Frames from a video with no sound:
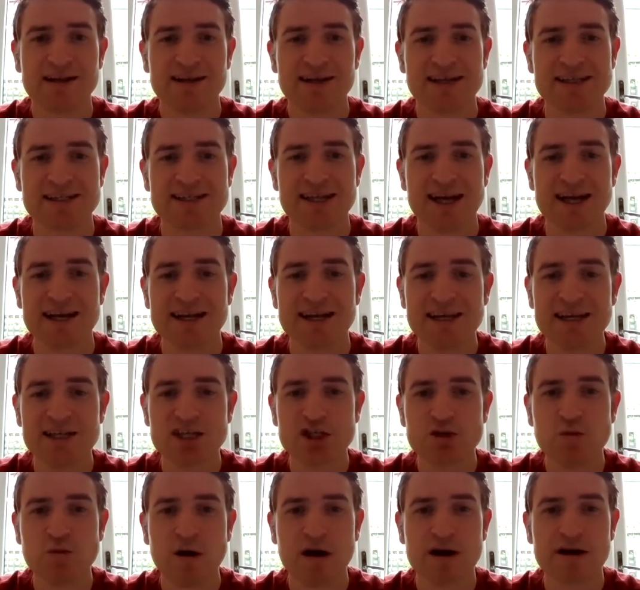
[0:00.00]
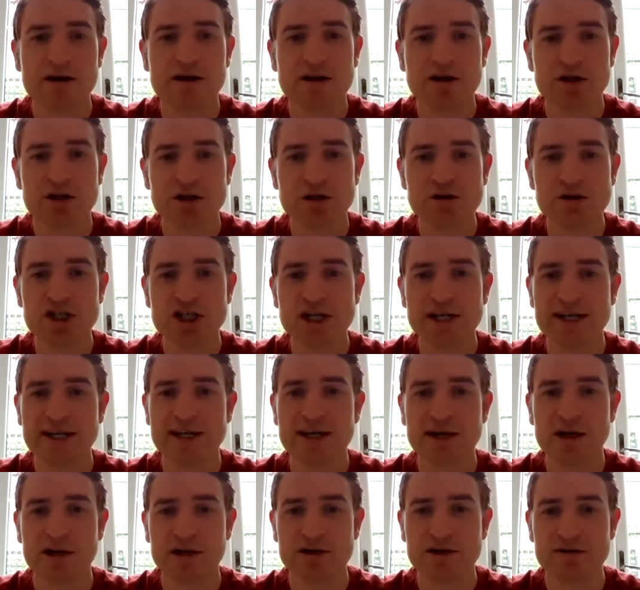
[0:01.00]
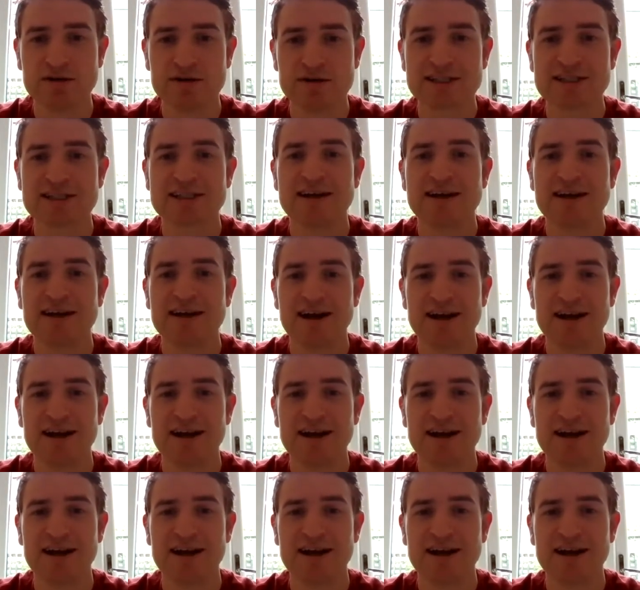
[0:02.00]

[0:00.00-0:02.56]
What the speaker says: is that each one usually includes